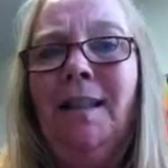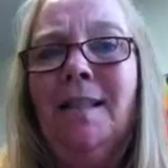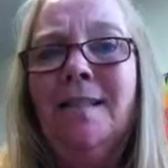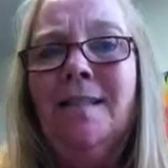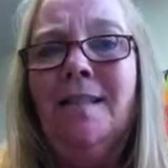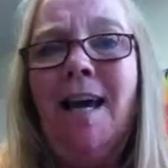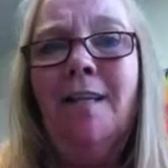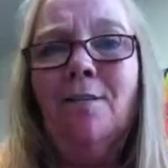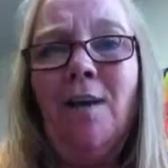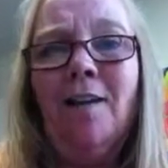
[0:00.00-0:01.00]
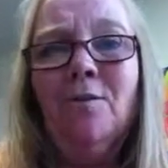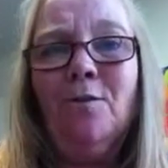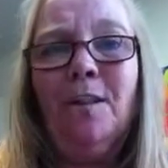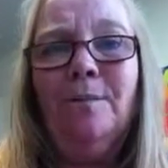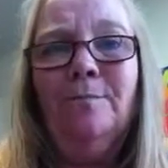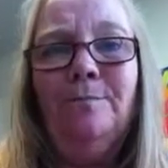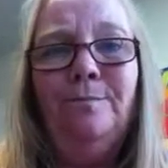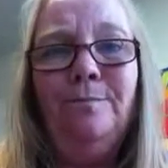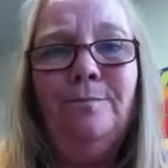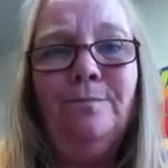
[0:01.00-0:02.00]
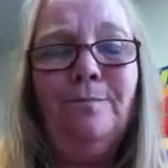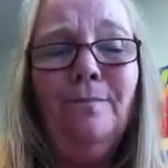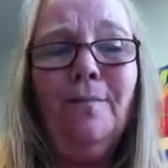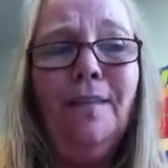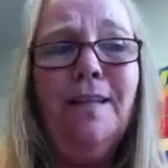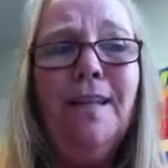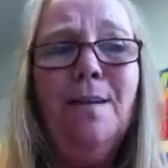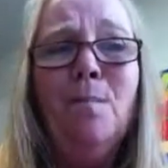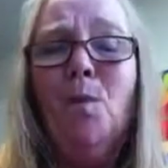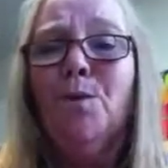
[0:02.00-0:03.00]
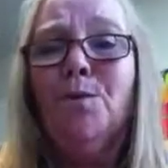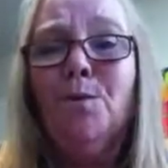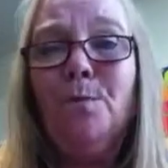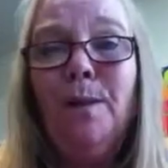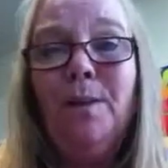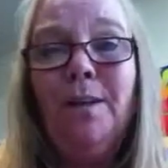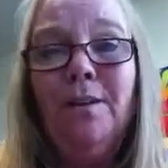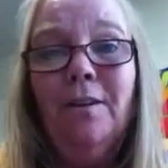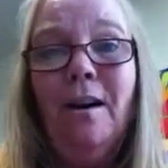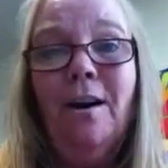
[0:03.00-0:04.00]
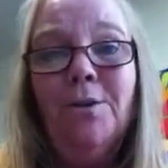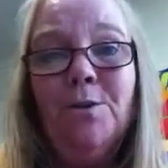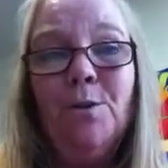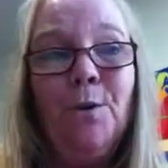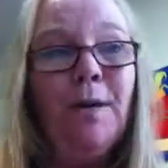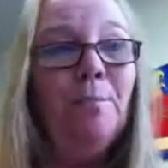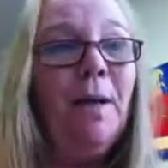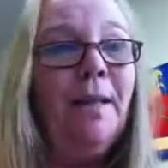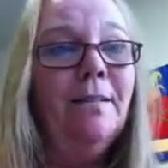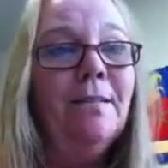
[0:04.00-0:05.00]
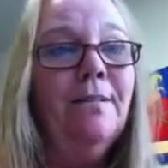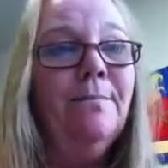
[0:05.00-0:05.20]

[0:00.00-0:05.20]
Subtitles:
less satisfactory than the more superior artist grade paints.